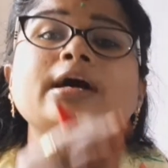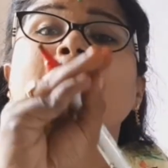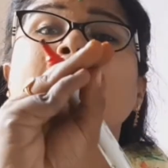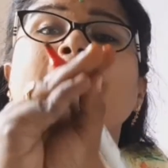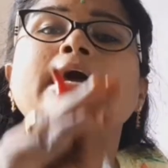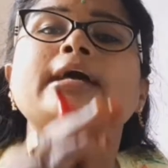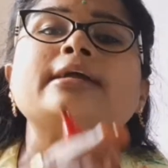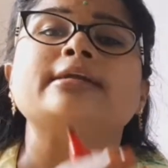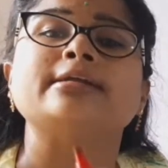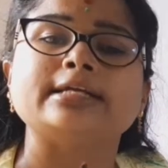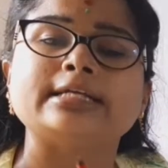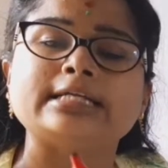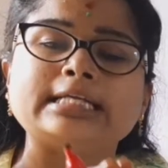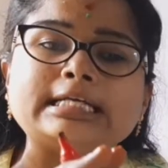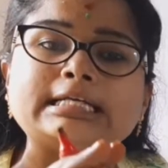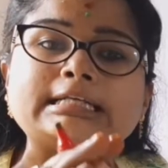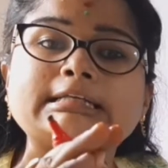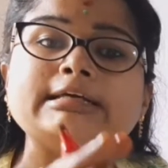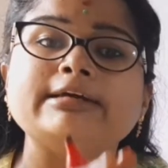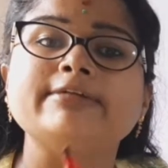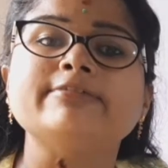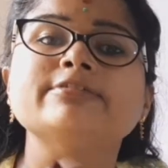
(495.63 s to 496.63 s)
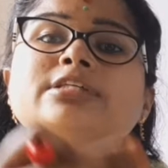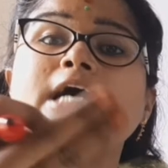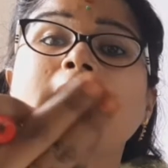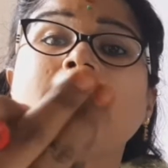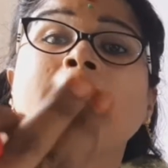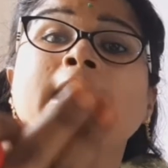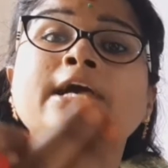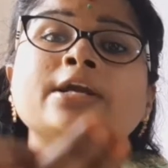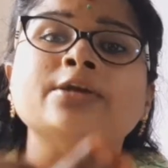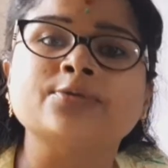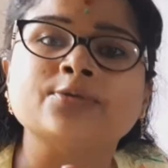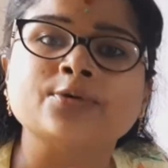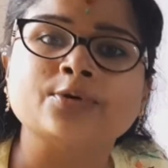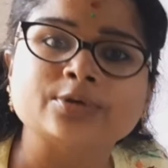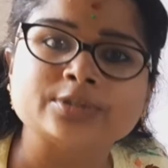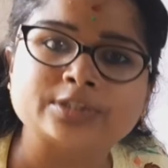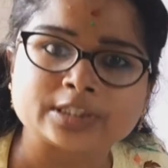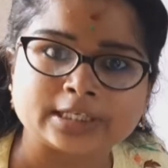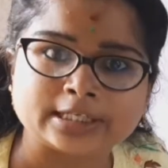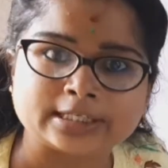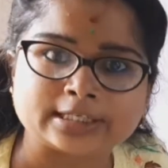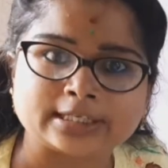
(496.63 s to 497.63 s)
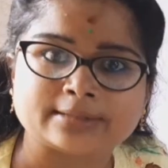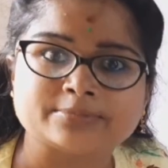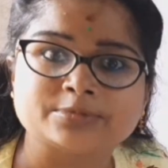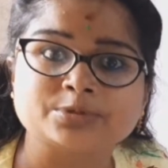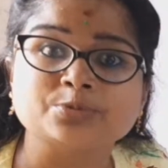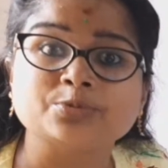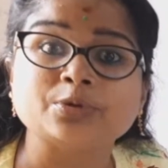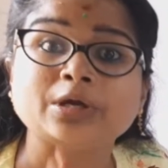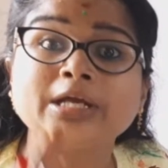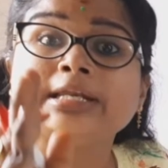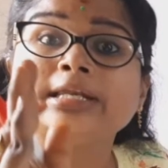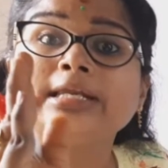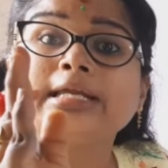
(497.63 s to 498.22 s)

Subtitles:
It gives the hydrogen ions when